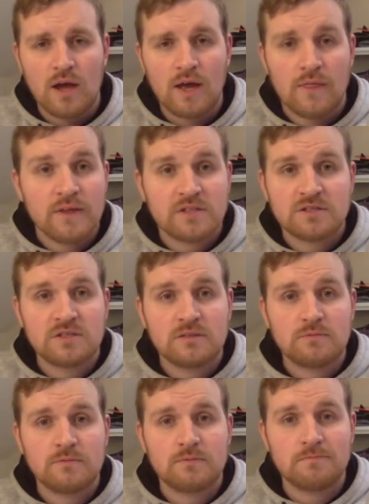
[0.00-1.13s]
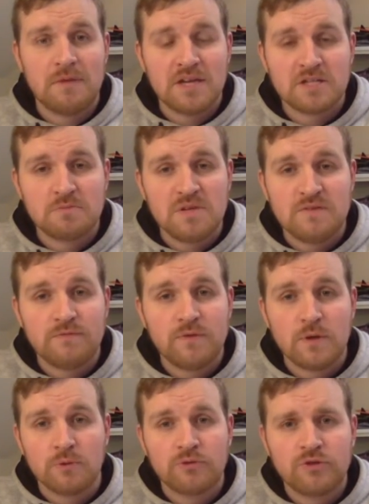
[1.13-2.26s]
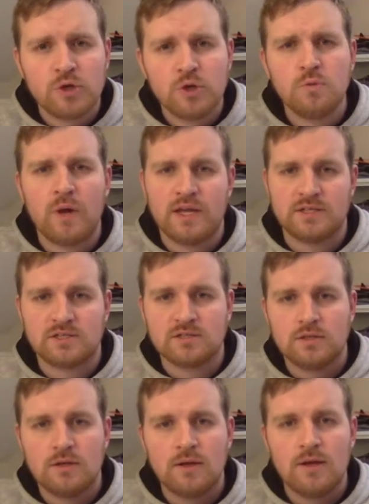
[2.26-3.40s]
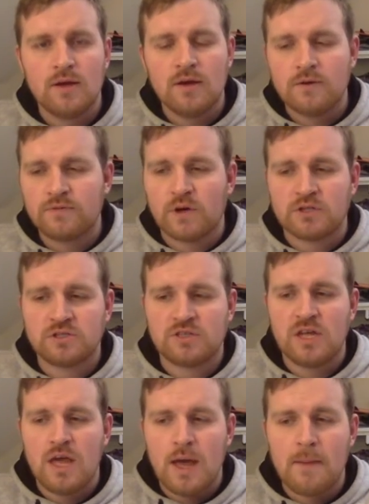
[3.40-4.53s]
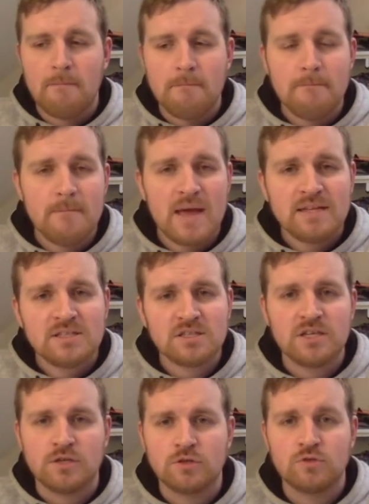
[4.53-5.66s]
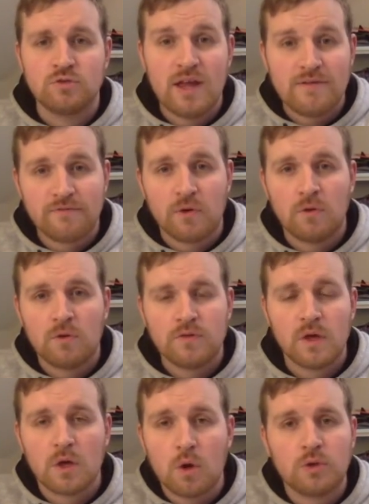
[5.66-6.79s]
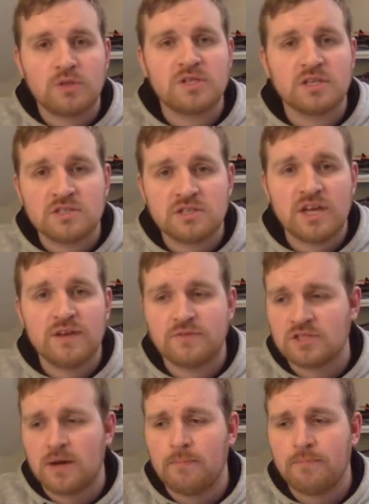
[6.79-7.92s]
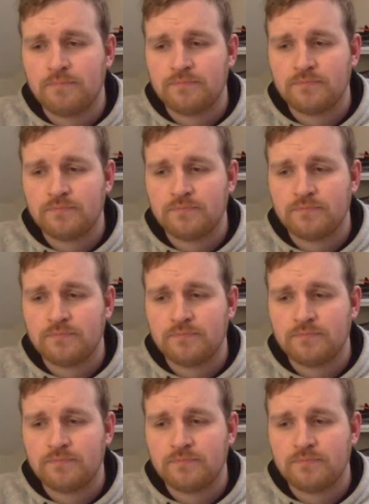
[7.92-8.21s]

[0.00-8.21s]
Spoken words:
And this makes me feel two ways. First, immensely grateful that God does save some.